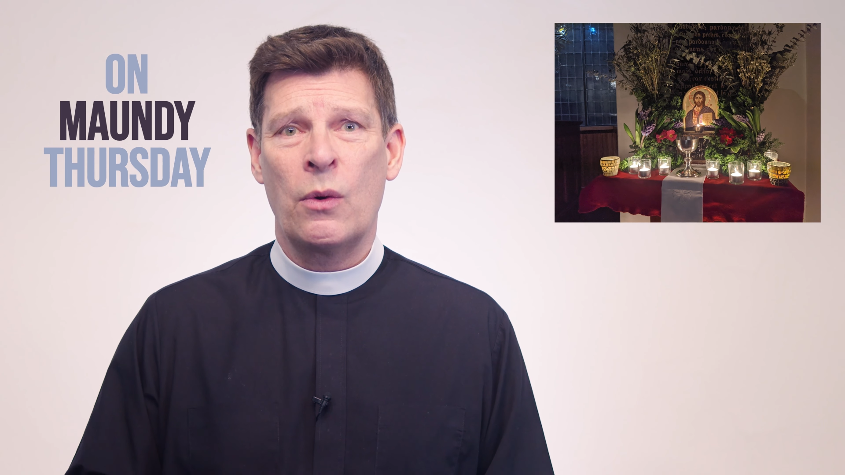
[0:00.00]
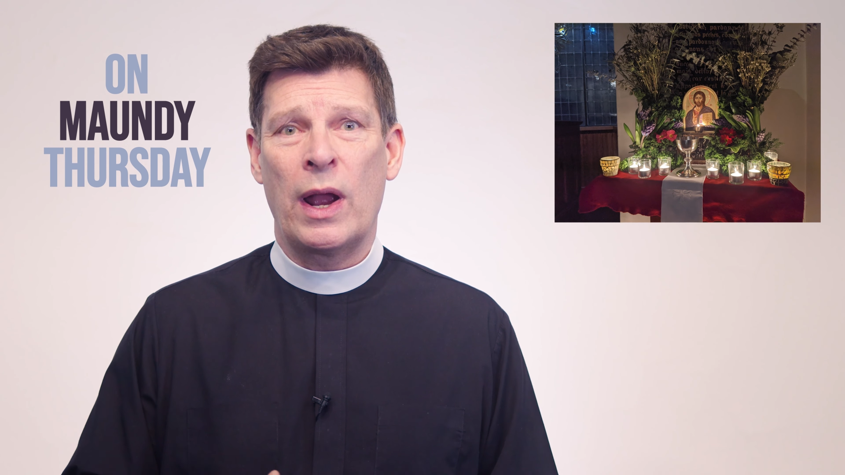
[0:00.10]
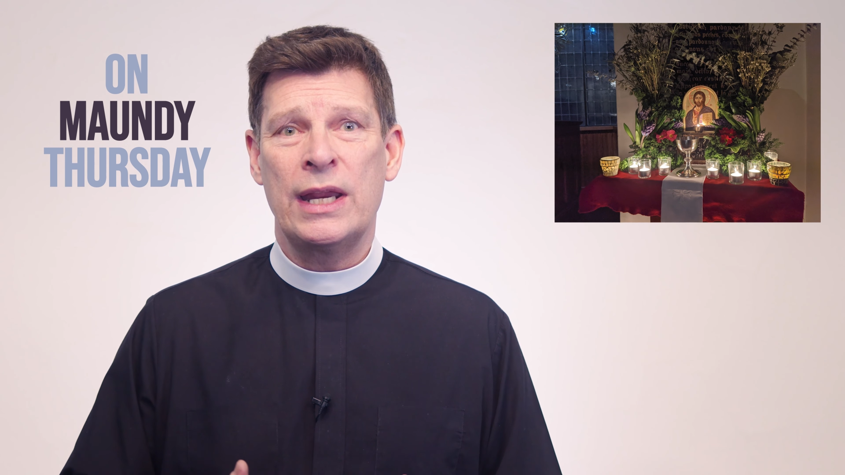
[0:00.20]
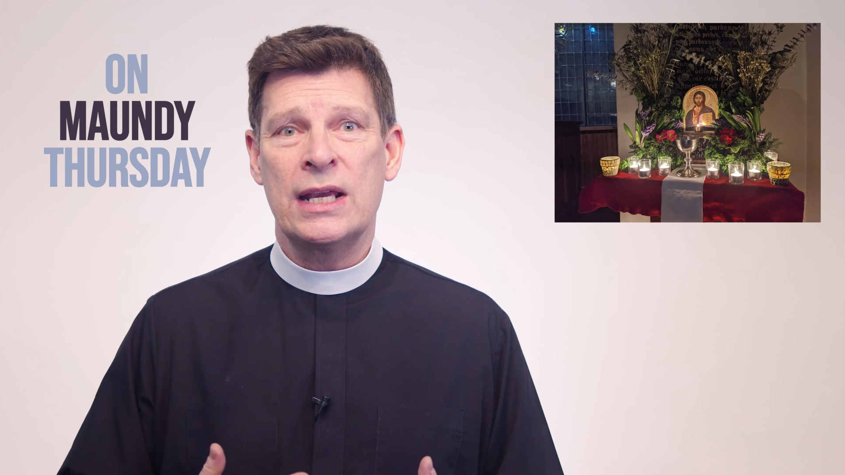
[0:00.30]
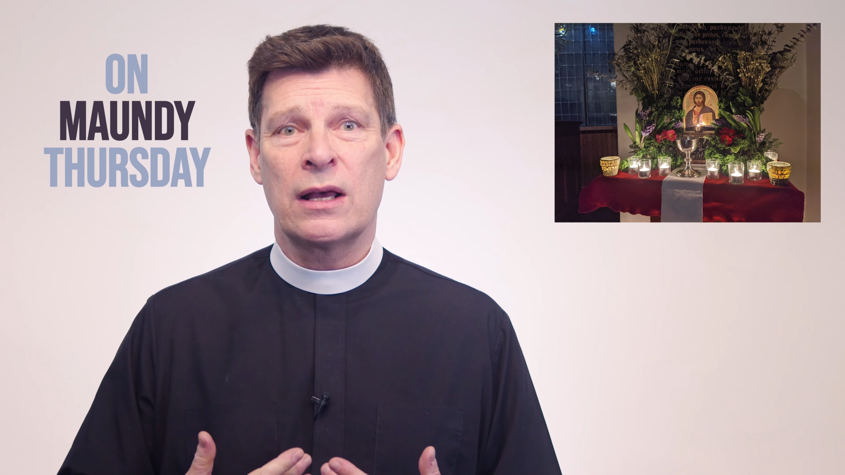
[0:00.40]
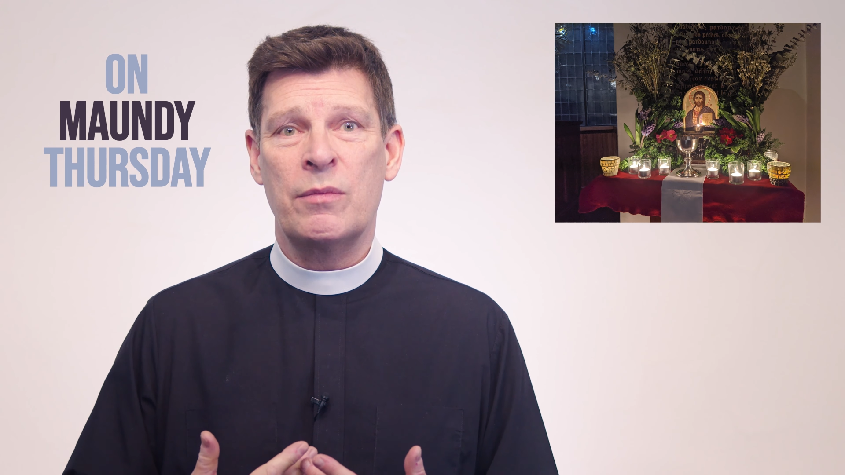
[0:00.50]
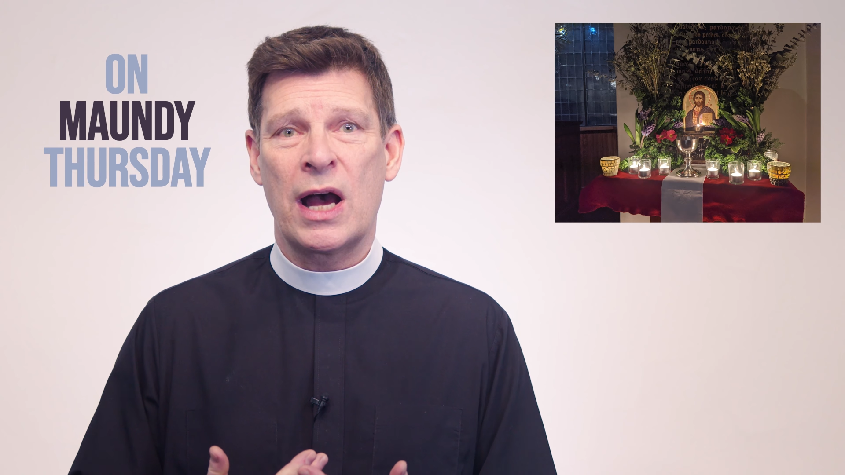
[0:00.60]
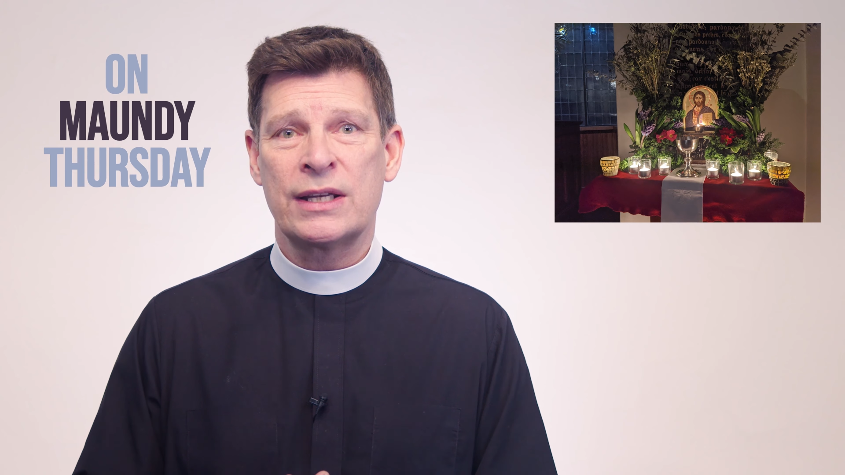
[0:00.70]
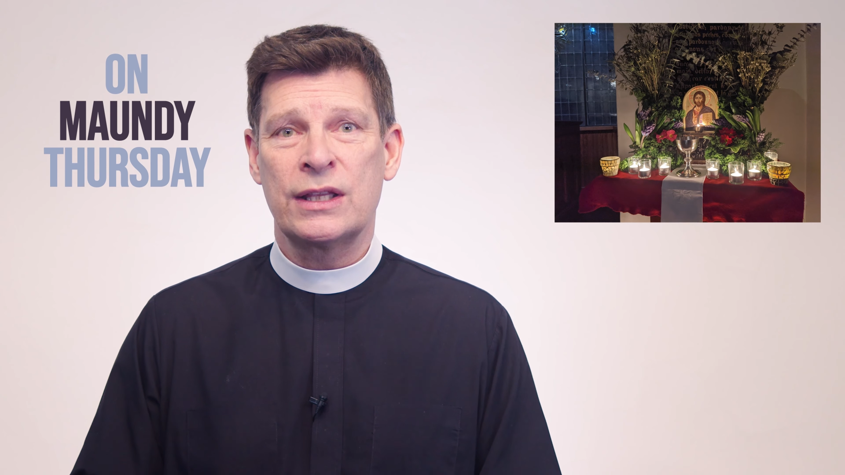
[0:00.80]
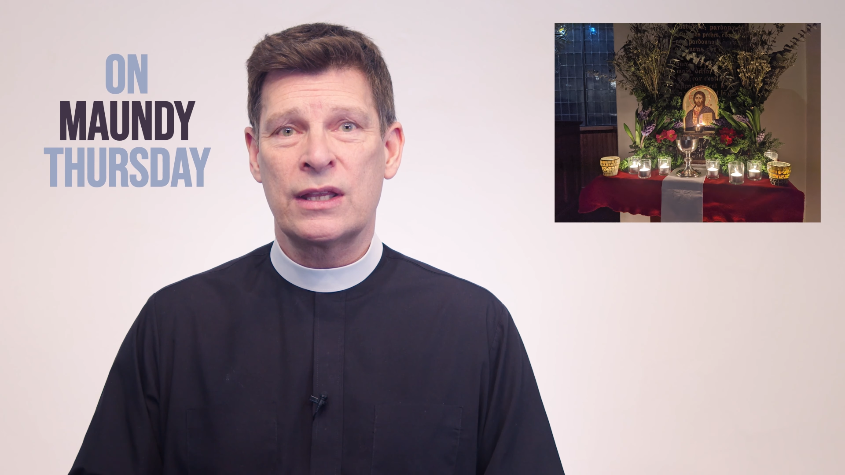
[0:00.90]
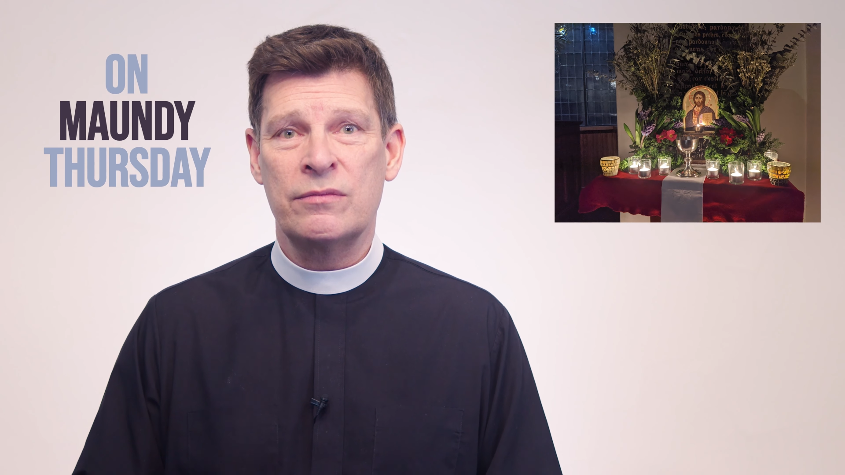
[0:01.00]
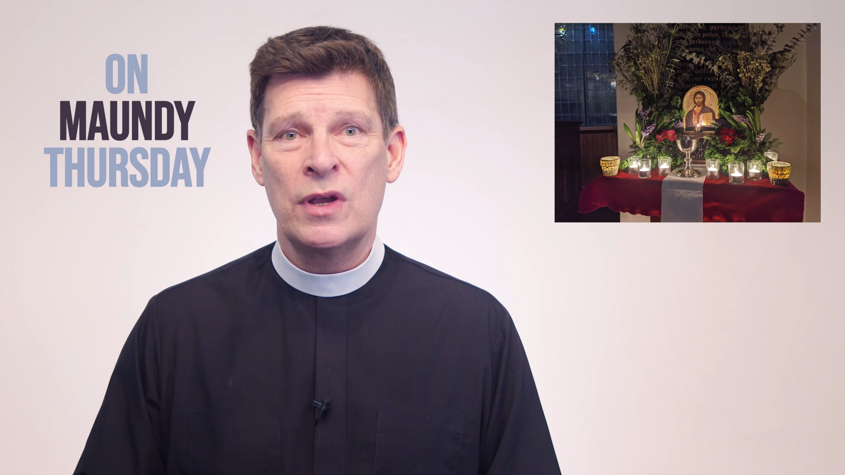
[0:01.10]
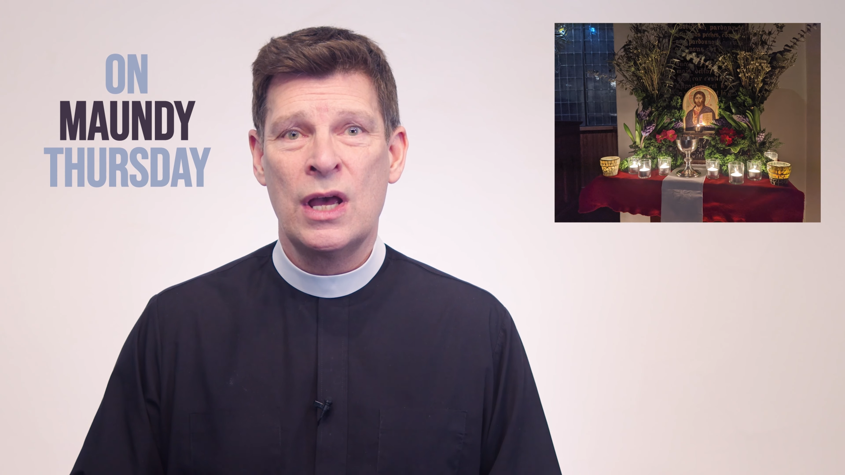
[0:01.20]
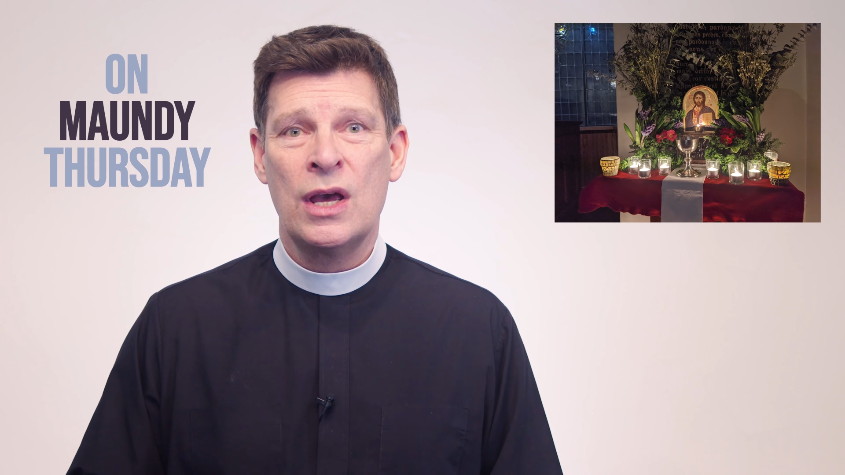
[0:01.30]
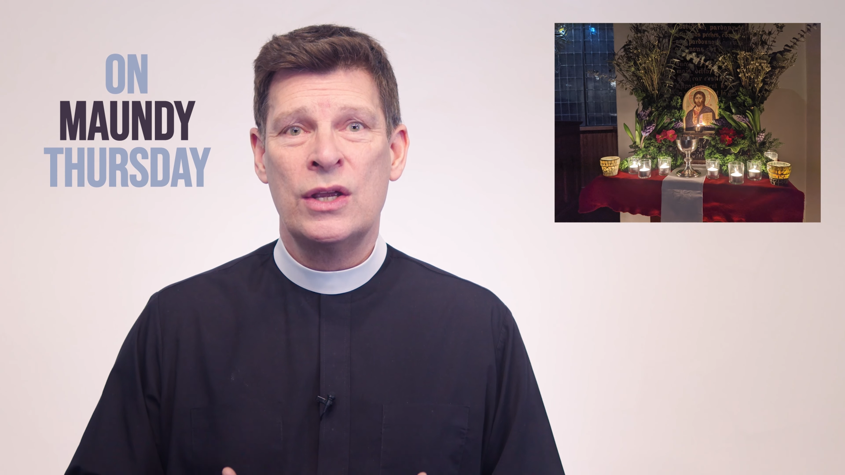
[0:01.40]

when he commanded them,